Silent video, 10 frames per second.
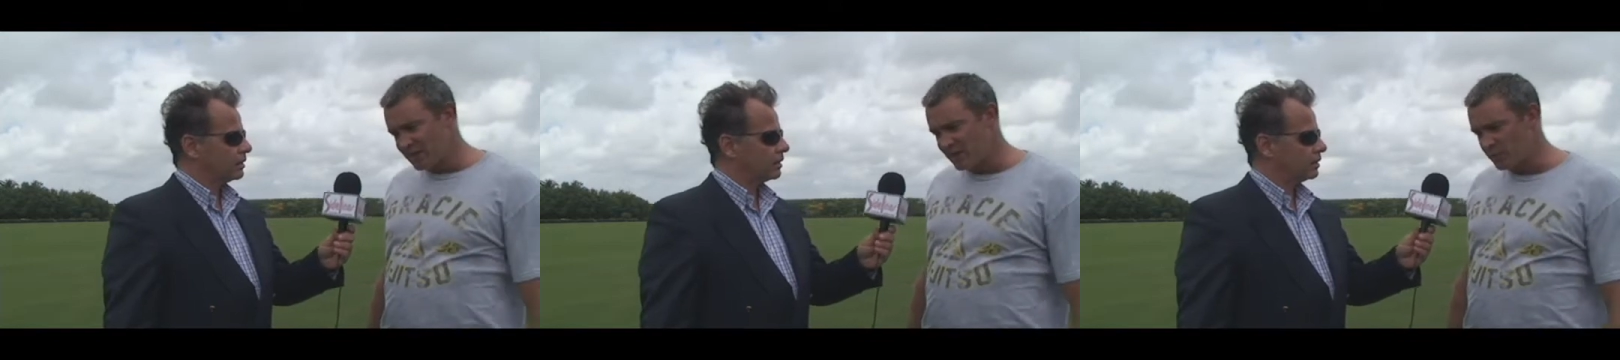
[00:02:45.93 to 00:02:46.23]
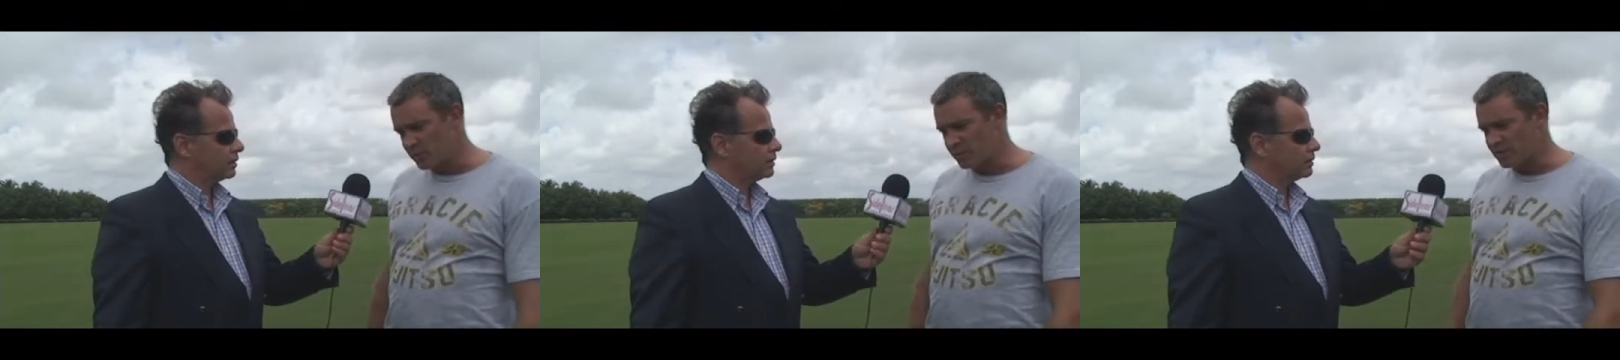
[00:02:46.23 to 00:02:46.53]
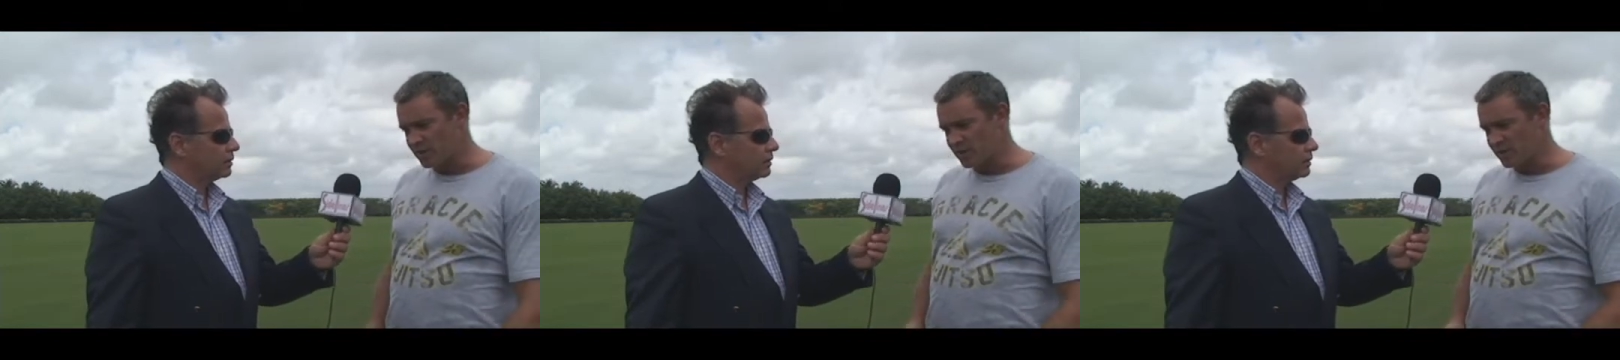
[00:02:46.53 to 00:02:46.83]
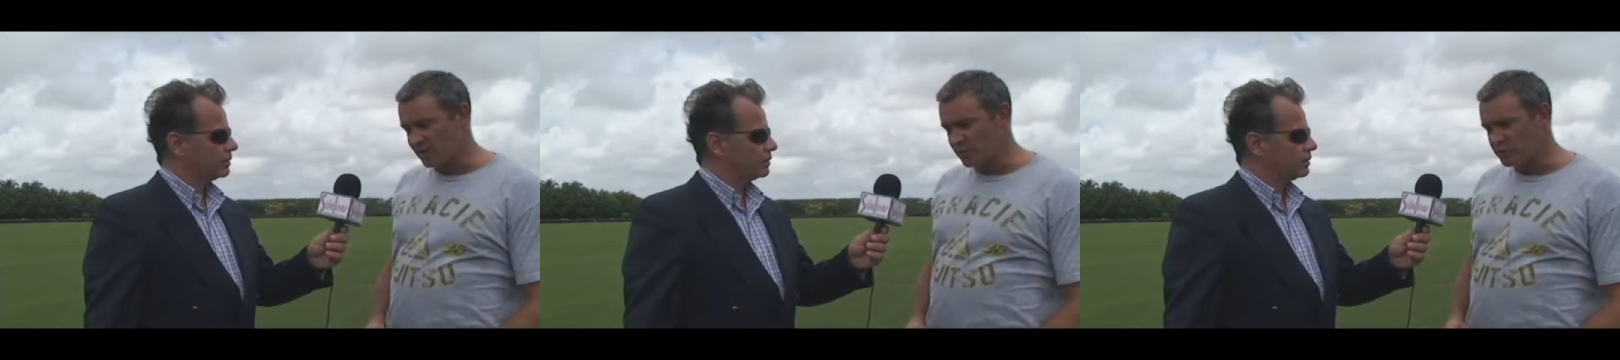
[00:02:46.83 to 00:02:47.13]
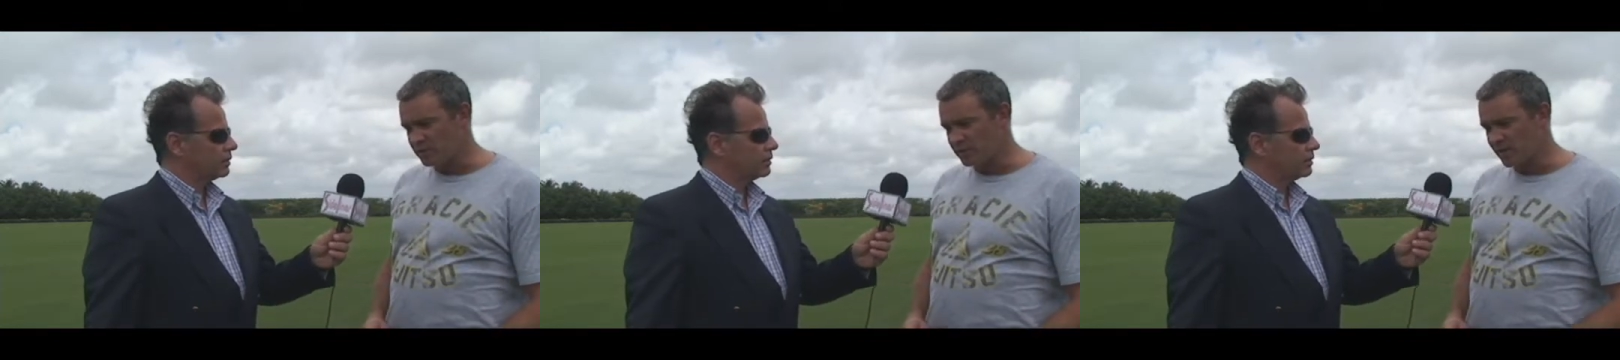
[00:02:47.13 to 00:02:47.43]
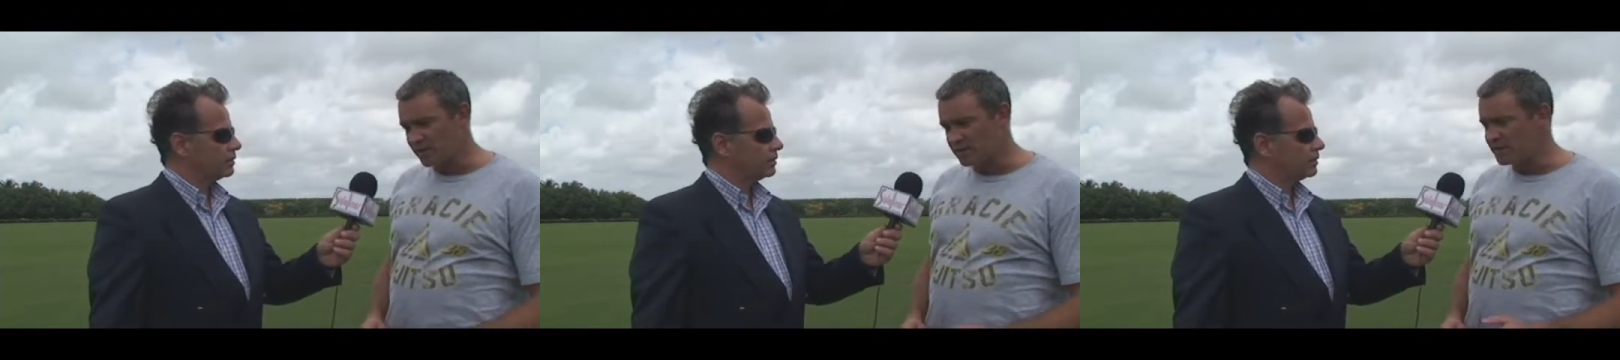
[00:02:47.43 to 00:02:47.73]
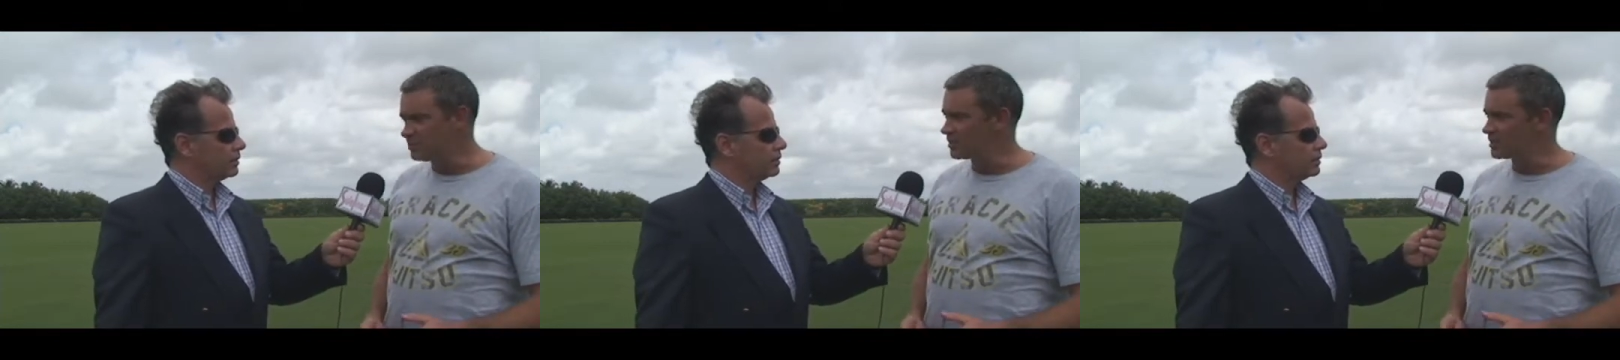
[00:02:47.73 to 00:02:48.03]
Speaker 1: it was uh, I was building out a
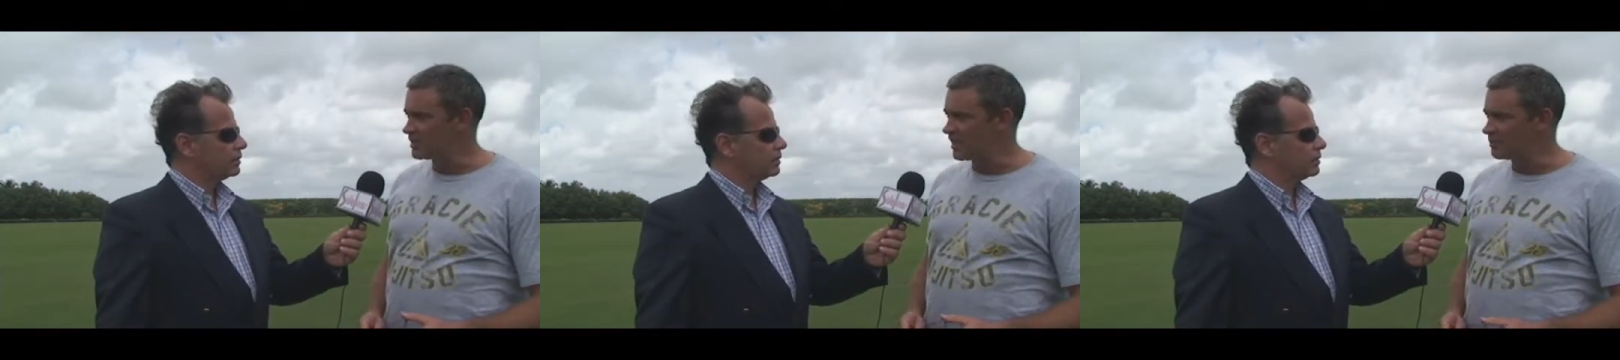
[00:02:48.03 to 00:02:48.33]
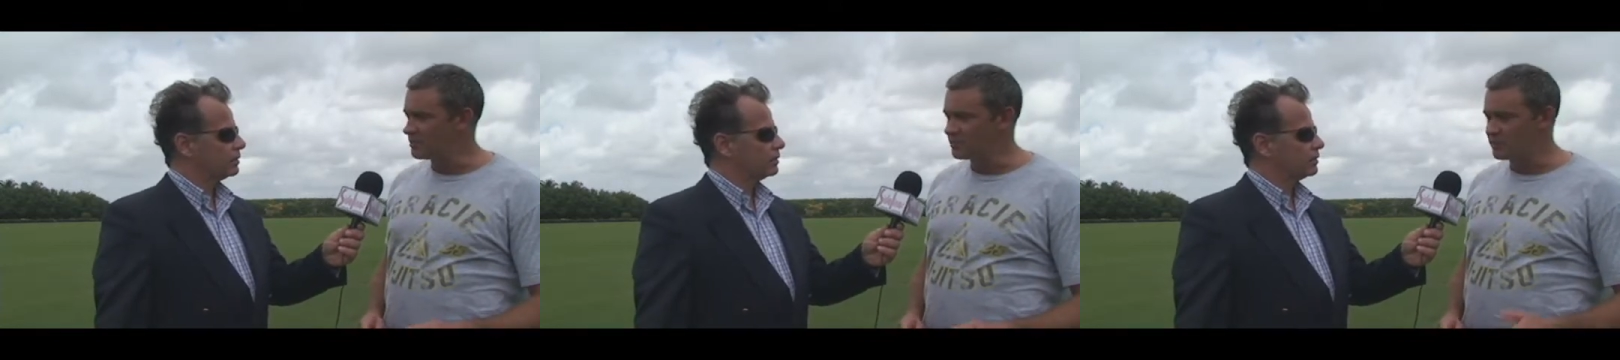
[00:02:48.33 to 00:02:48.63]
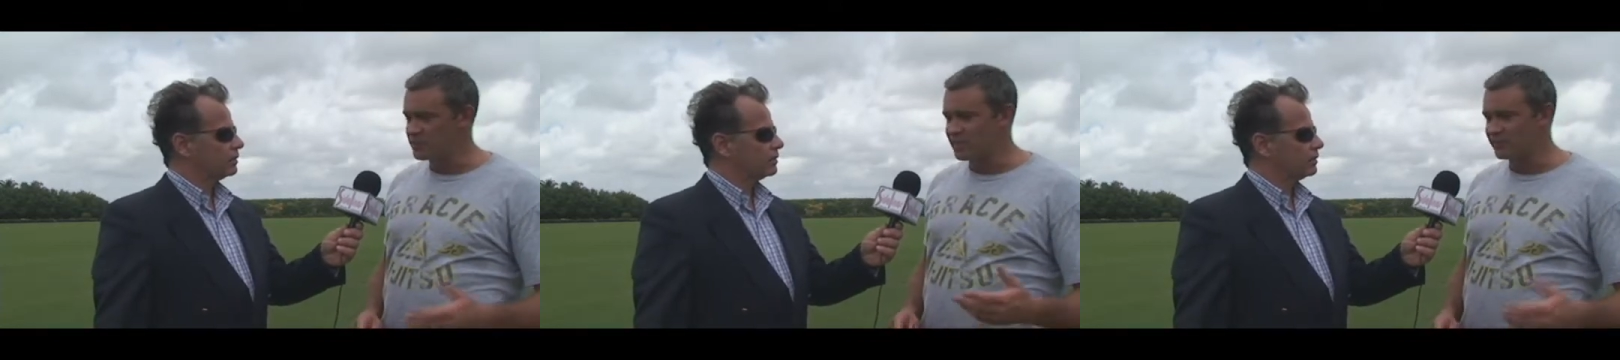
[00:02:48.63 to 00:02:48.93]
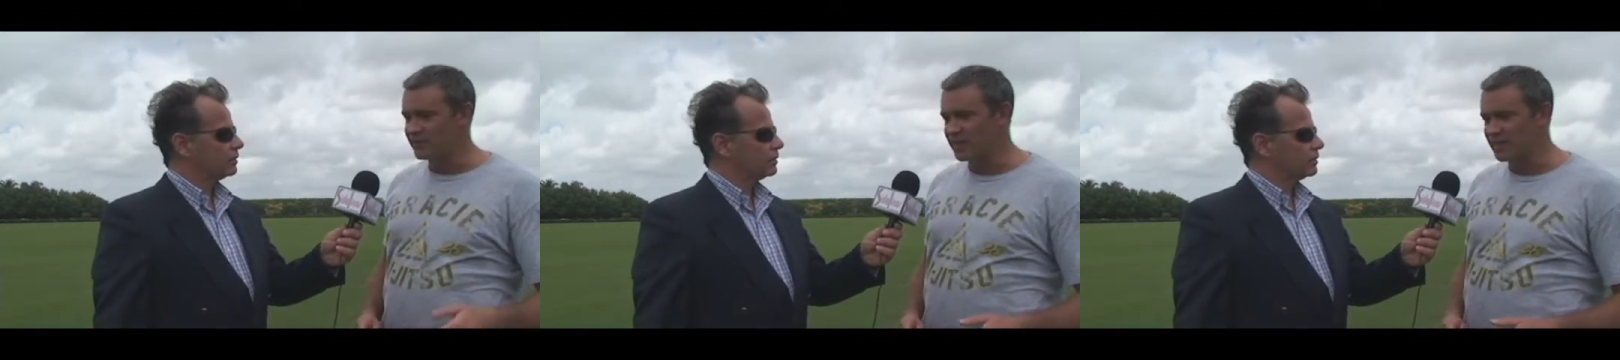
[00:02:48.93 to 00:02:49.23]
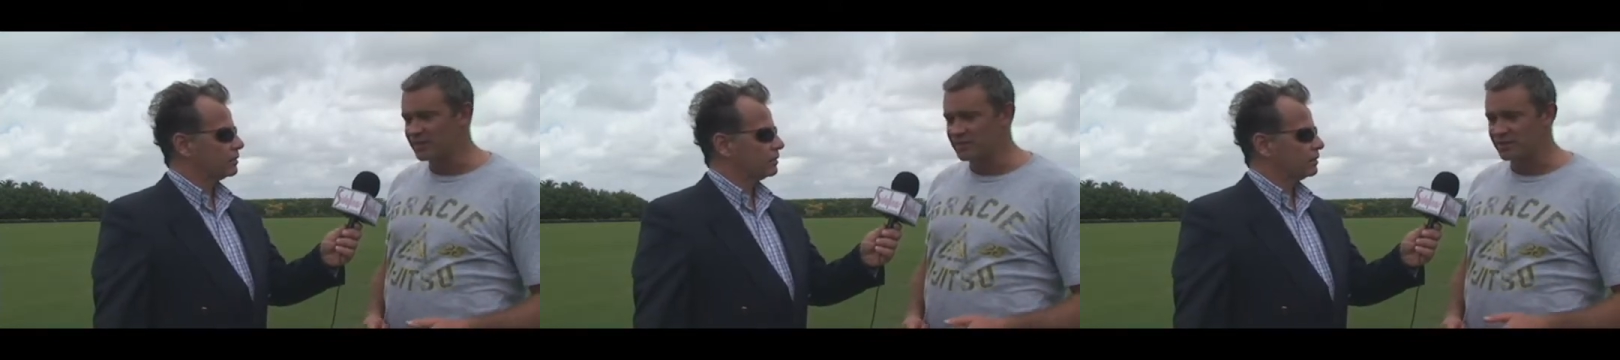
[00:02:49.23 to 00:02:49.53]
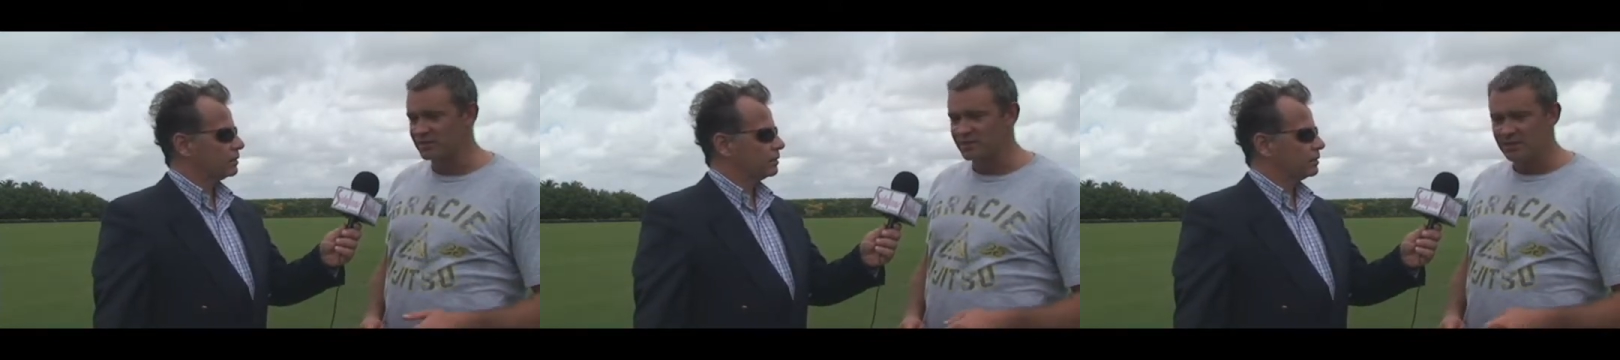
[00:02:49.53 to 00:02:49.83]
team at the time, and there was seven guys, and